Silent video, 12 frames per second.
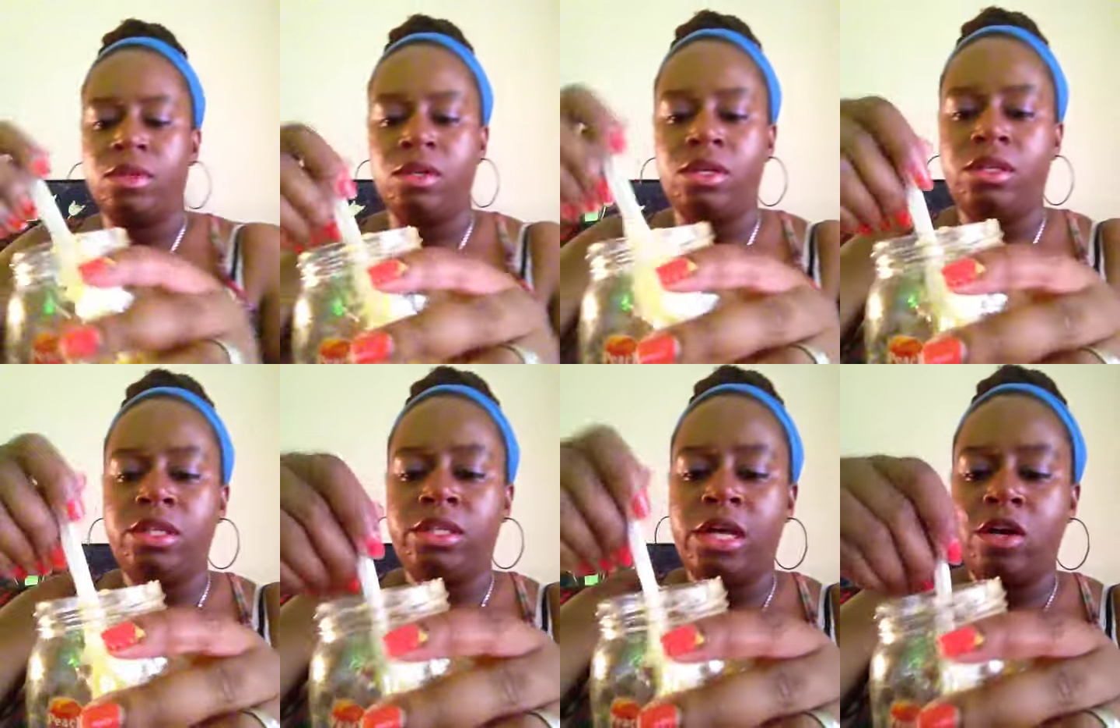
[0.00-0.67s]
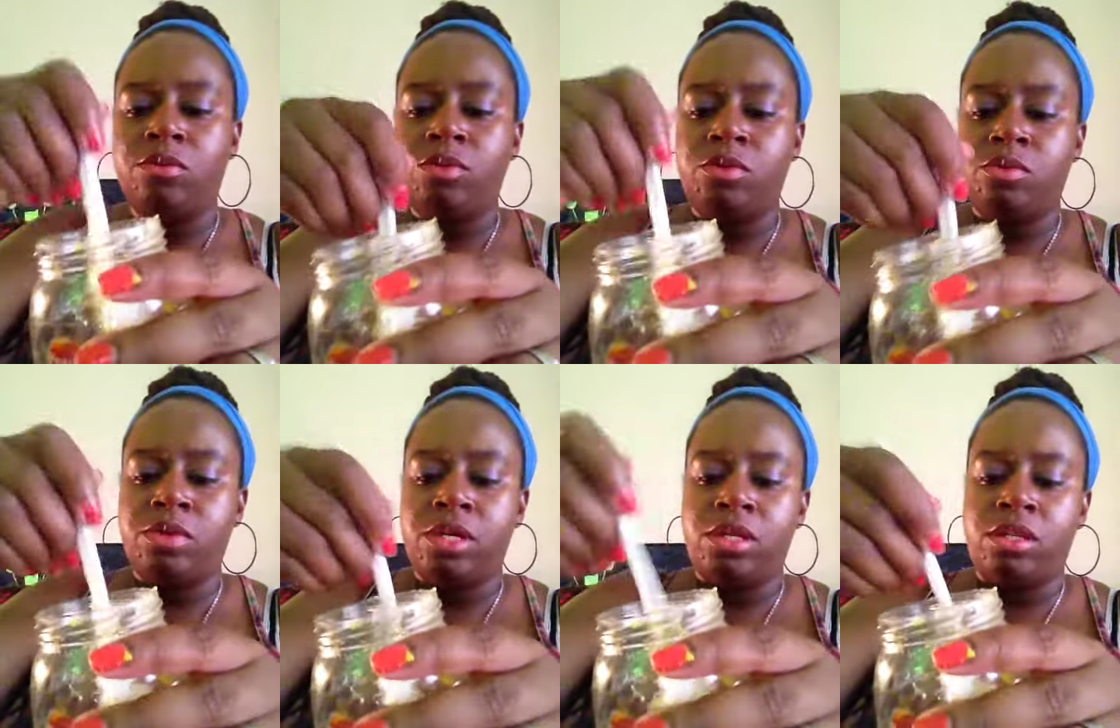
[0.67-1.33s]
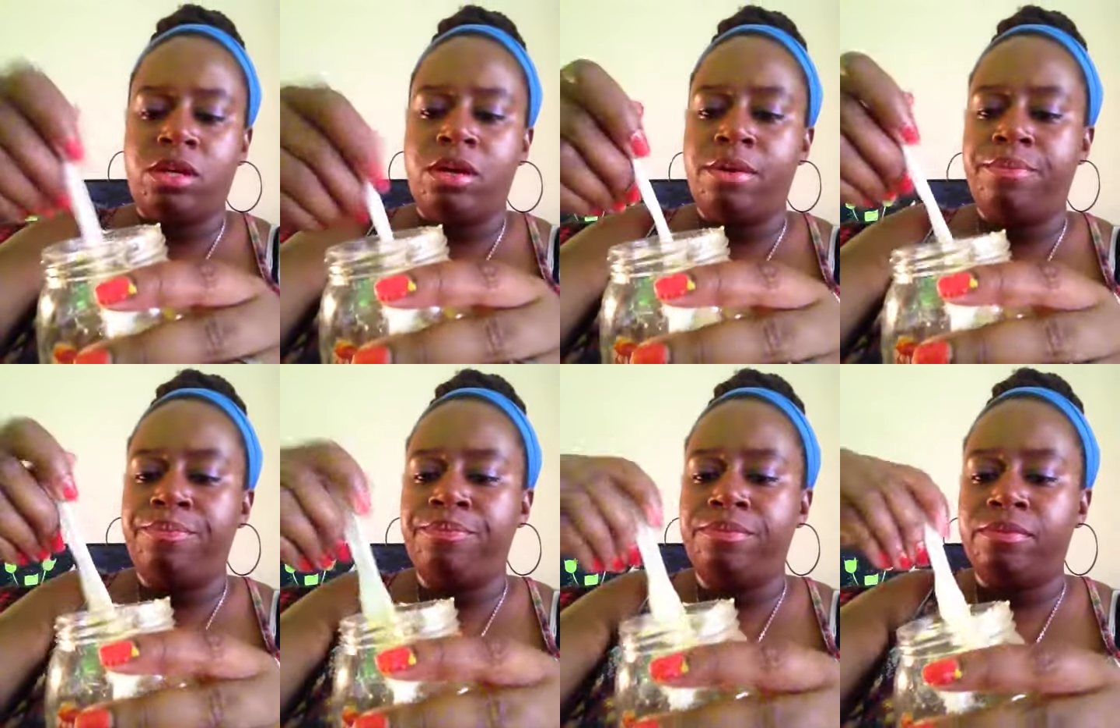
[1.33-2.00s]
And this helps with
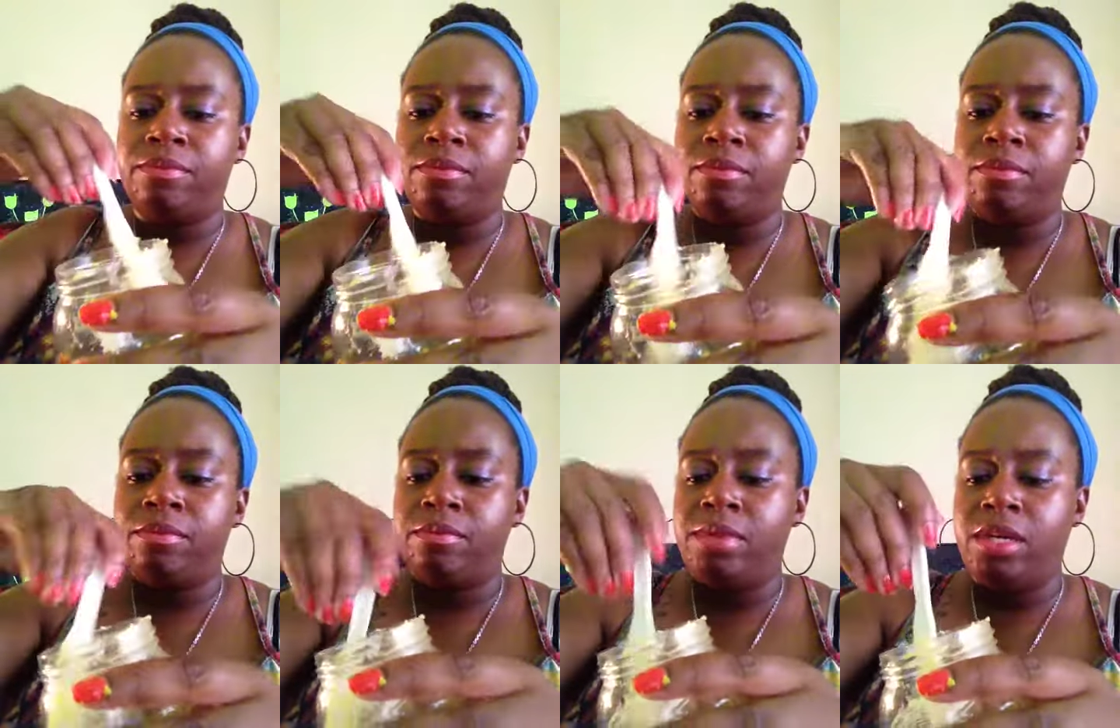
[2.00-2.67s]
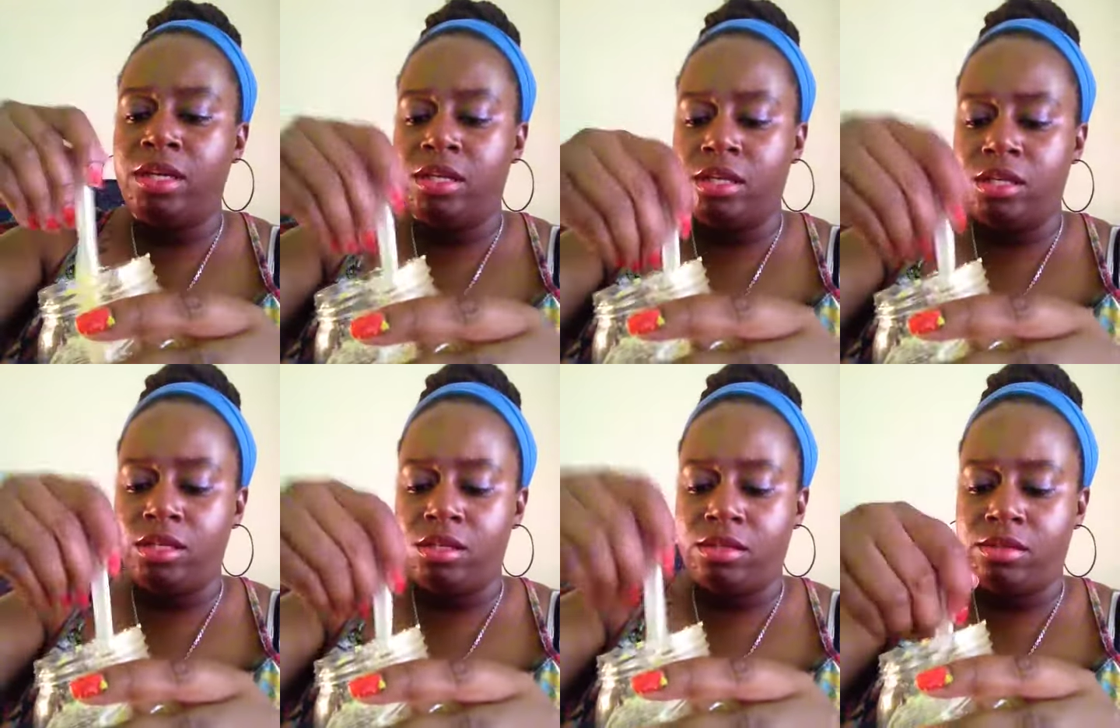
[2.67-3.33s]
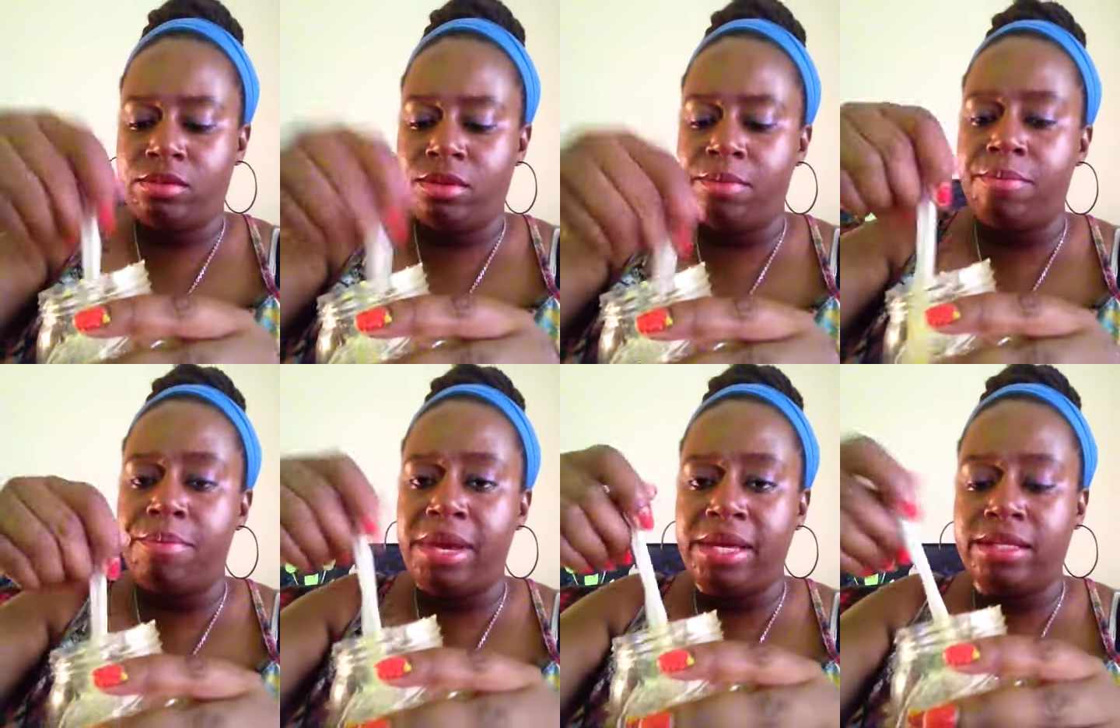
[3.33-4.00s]
making it, the
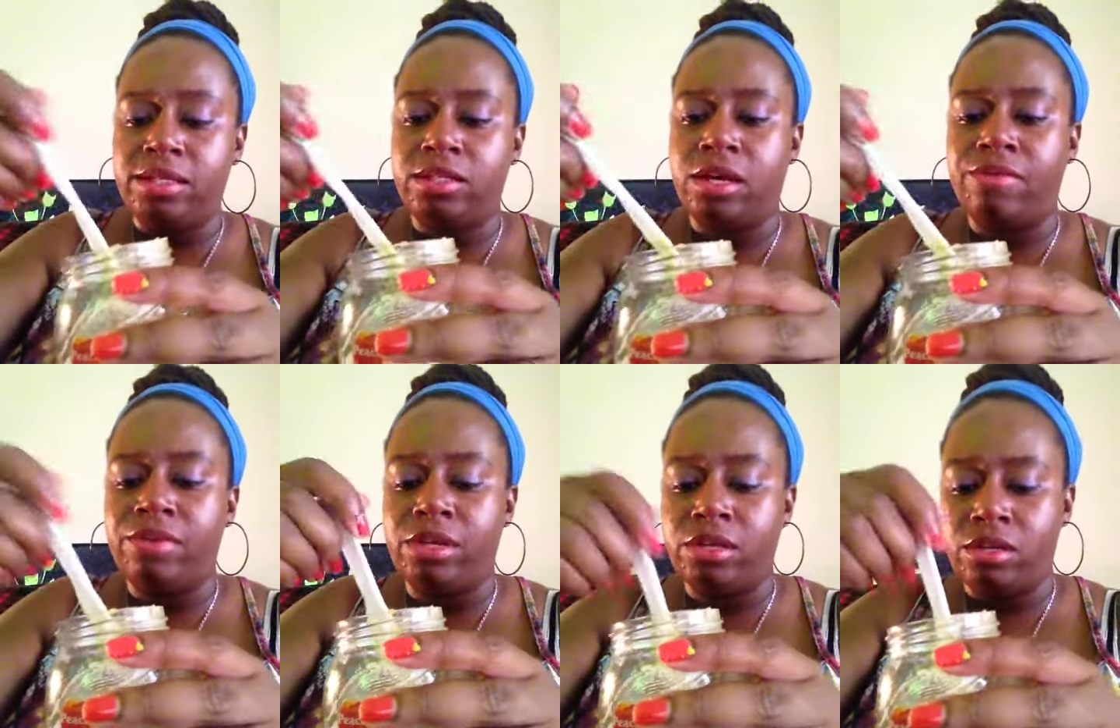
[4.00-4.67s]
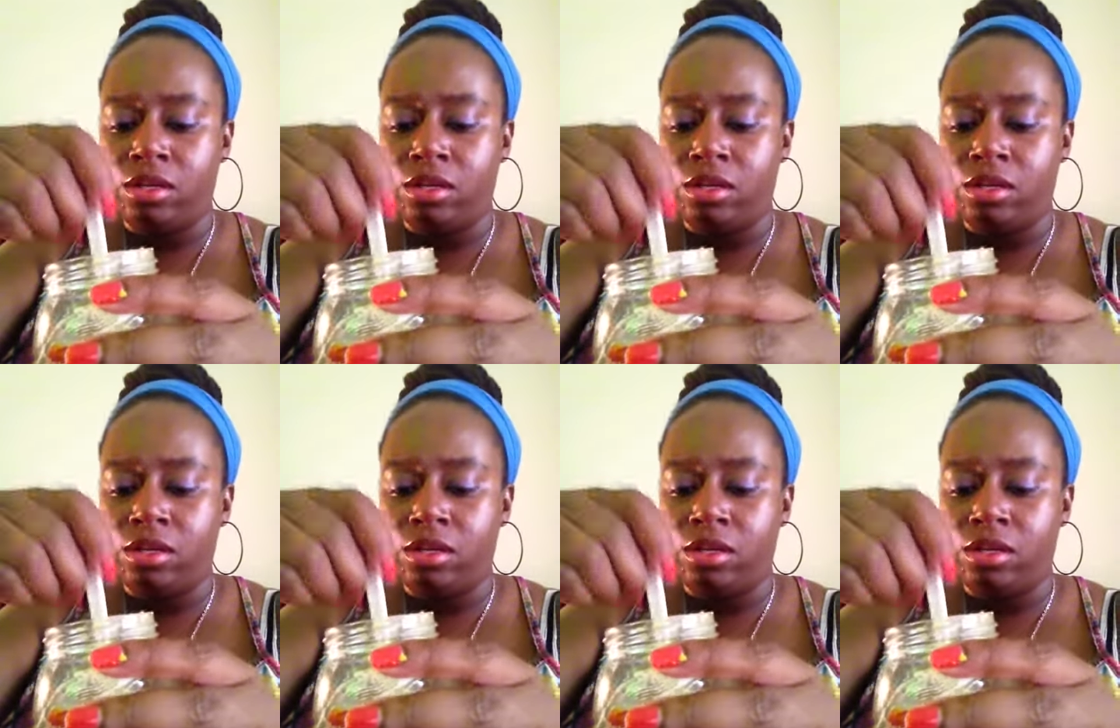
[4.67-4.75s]
base of it,